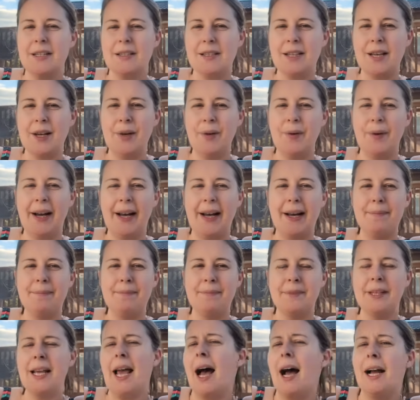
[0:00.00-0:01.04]
So um,
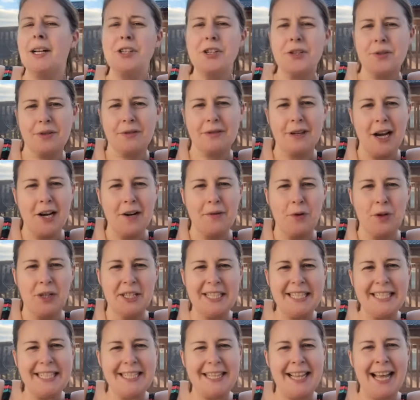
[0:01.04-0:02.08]
yeah, I just kind of
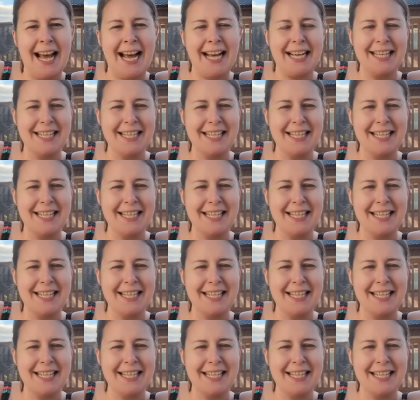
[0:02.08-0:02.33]
wanted that